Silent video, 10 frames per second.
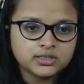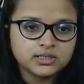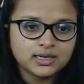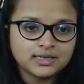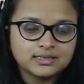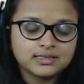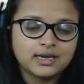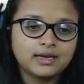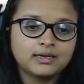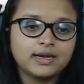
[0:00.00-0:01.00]
Is
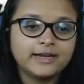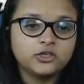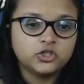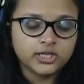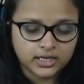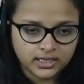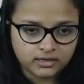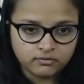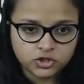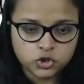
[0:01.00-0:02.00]
an
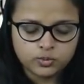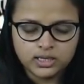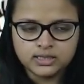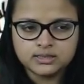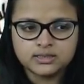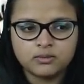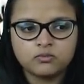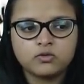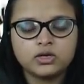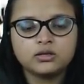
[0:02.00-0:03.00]
adjective which means
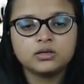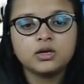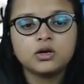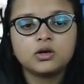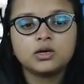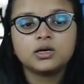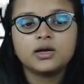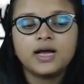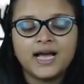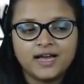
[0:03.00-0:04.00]
someone
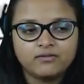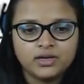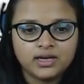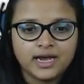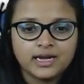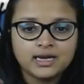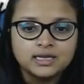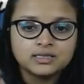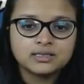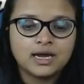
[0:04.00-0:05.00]
having an
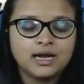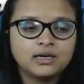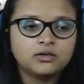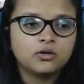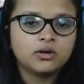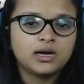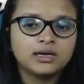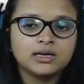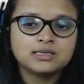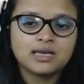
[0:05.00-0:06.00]
insight or
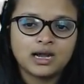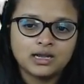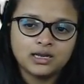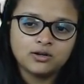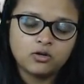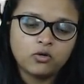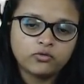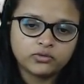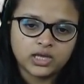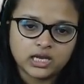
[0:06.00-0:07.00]
understanding of
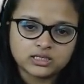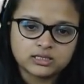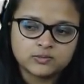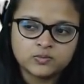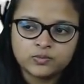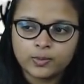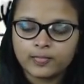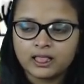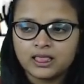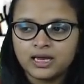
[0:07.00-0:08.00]
things,
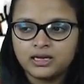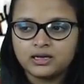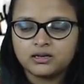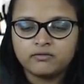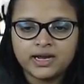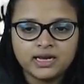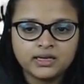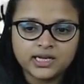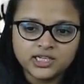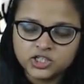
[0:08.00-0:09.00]
like a very
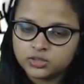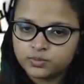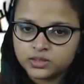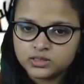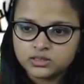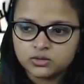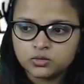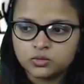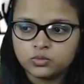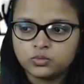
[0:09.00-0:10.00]
intelligent person
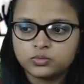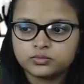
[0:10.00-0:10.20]
who